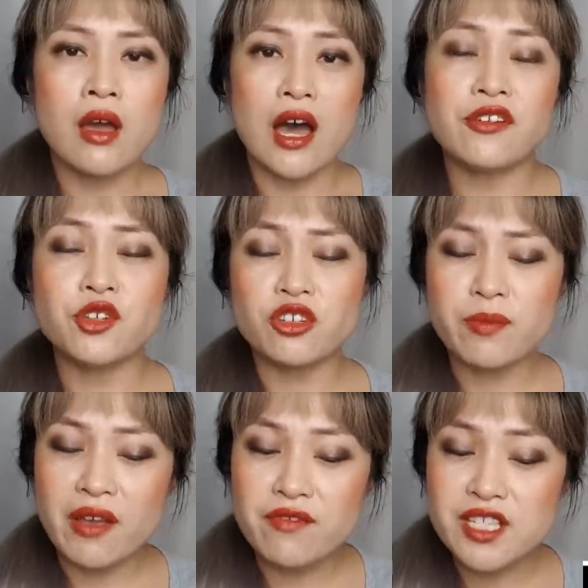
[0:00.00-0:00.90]
I've talked
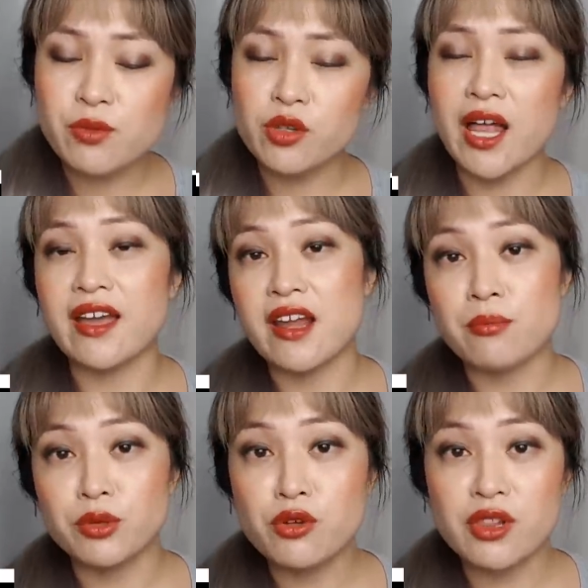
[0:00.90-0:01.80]
about visible light and
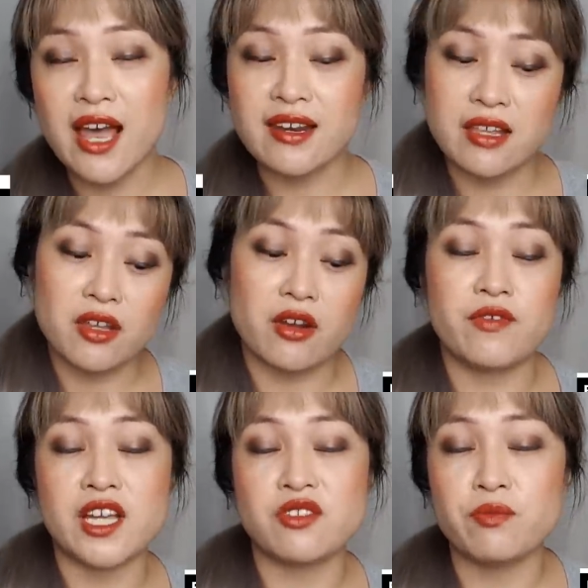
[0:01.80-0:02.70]
blue light and their
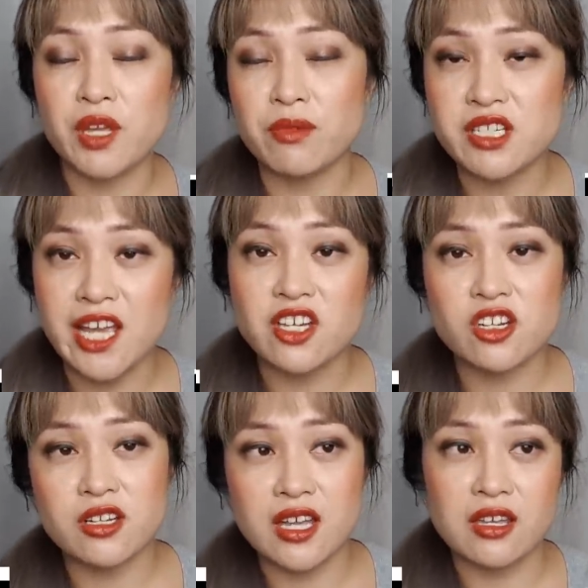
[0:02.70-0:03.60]
effects on
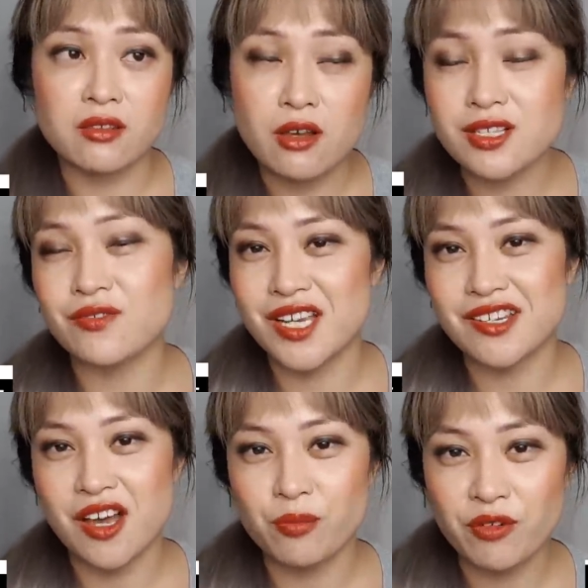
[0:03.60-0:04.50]
pigmentation in lots of
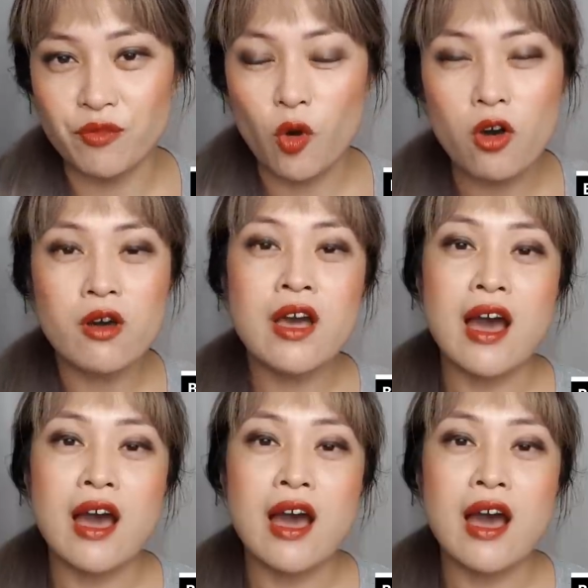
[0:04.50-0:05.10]
detail before.